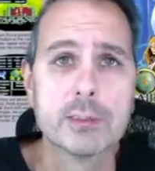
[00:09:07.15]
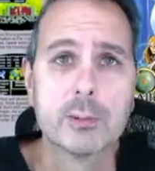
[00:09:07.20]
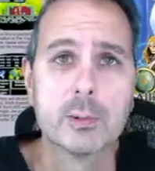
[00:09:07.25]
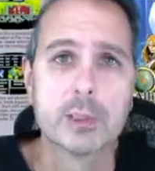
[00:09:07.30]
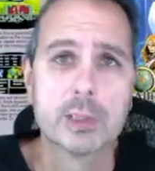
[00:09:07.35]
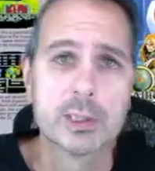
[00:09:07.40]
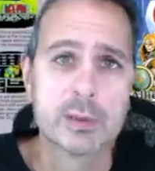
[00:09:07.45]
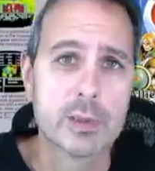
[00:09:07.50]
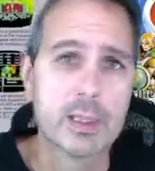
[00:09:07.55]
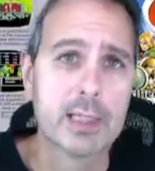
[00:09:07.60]
more
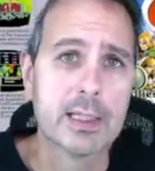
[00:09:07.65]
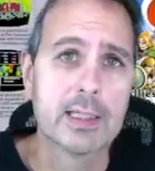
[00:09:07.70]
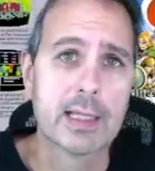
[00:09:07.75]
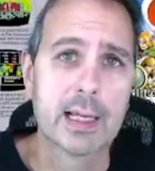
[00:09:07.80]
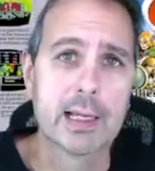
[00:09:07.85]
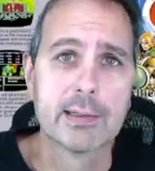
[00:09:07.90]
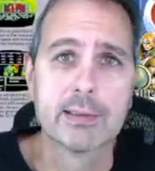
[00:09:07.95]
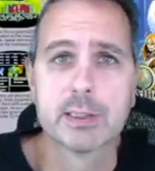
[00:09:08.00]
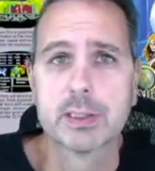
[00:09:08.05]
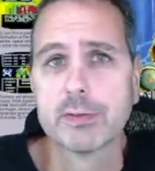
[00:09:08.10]
strength, I
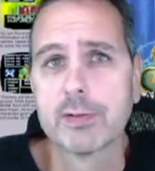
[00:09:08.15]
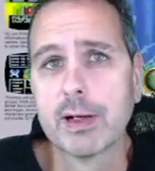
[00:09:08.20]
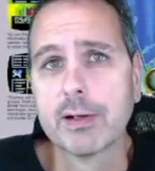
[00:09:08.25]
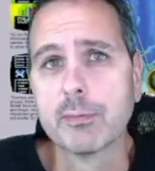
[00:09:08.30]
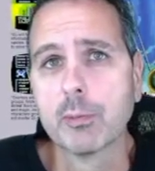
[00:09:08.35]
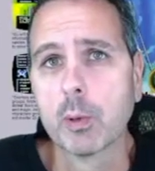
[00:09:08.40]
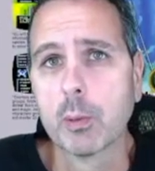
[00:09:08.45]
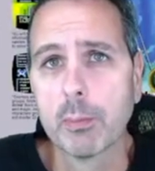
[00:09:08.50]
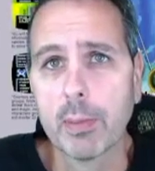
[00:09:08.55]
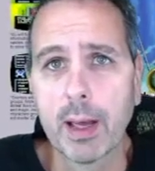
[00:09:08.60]
can survive
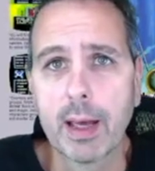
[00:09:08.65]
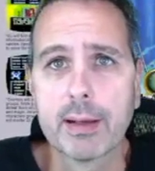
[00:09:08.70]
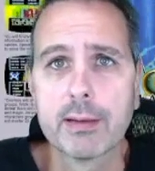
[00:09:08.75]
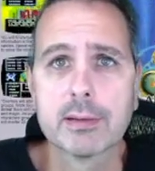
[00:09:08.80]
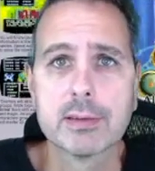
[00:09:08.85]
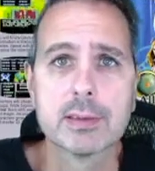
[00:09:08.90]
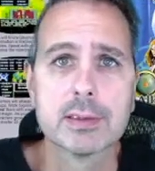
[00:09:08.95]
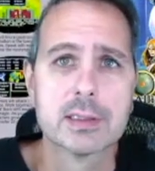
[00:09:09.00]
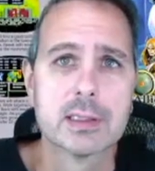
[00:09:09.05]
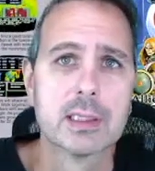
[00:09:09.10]
more
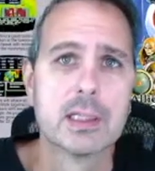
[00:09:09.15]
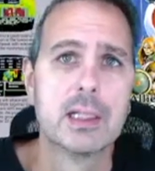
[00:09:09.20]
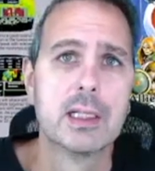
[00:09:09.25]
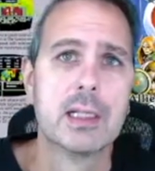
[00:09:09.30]
battles.